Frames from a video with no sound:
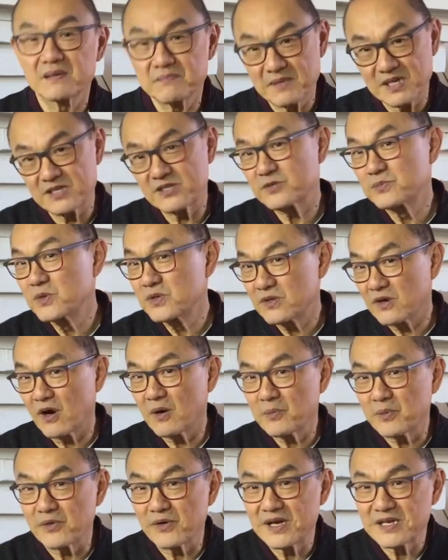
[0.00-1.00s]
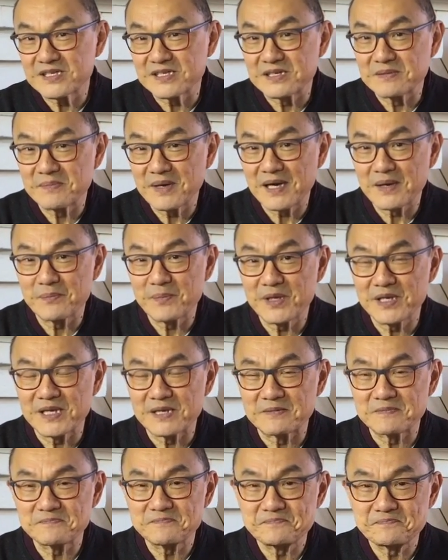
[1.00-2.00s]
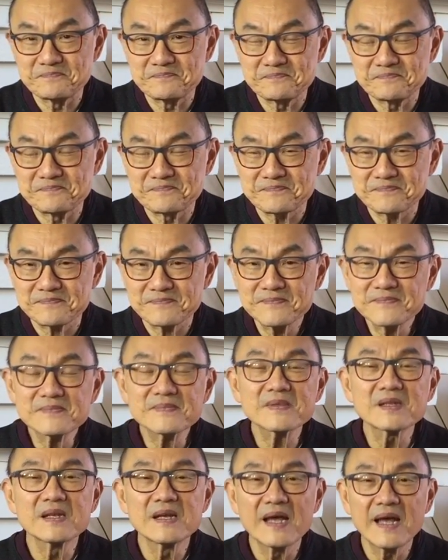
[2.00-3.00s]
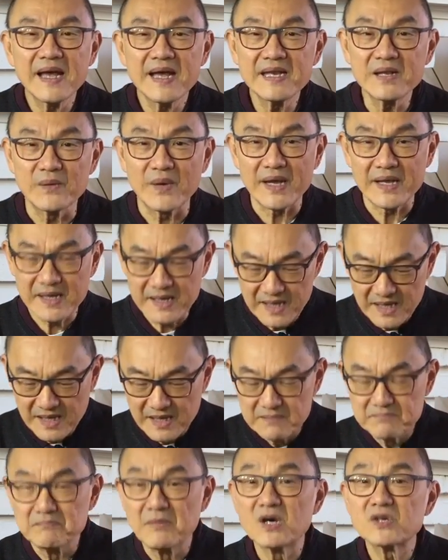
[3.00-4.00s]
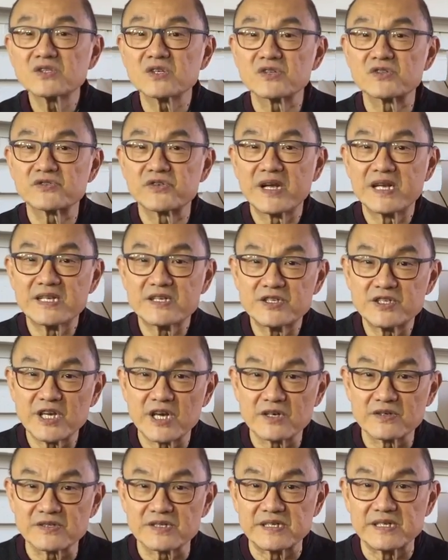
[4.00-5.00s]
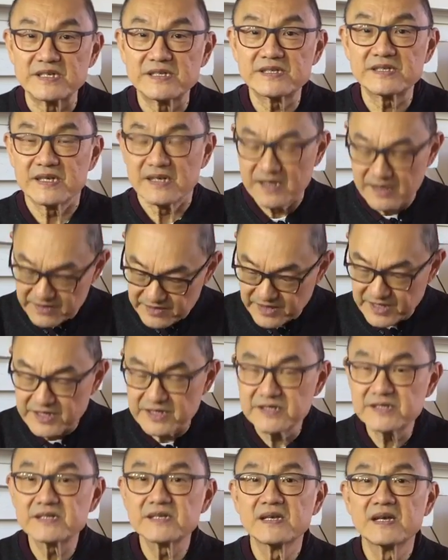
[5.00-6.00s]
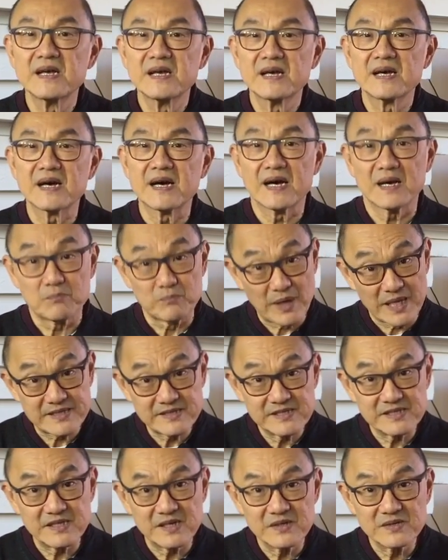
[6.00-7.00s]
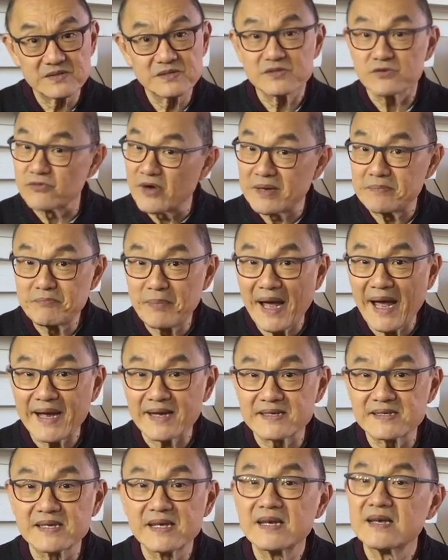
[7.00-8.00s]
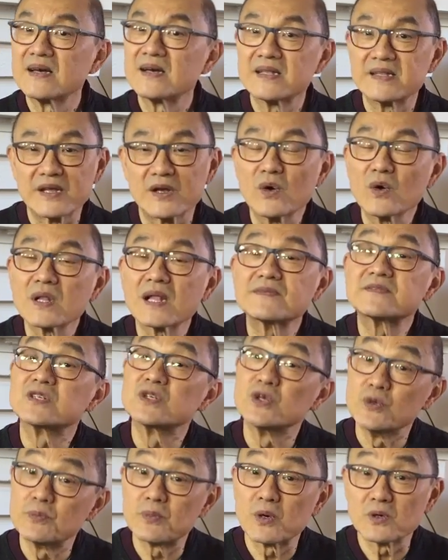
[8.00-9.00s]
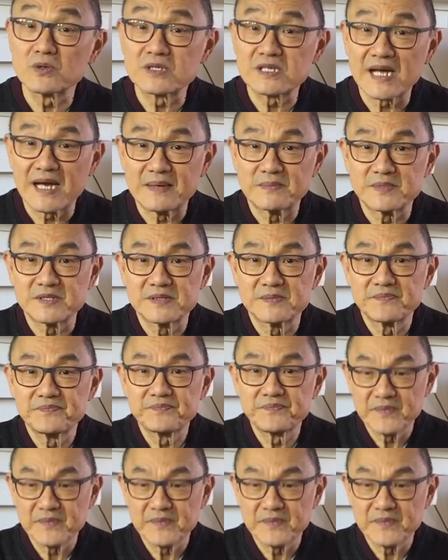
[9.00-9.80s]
A much smoother operation in my opinion. Anyway, most Australian Chelseas, these, uh, Blundstones, Redbacks, they all have two pull tabs.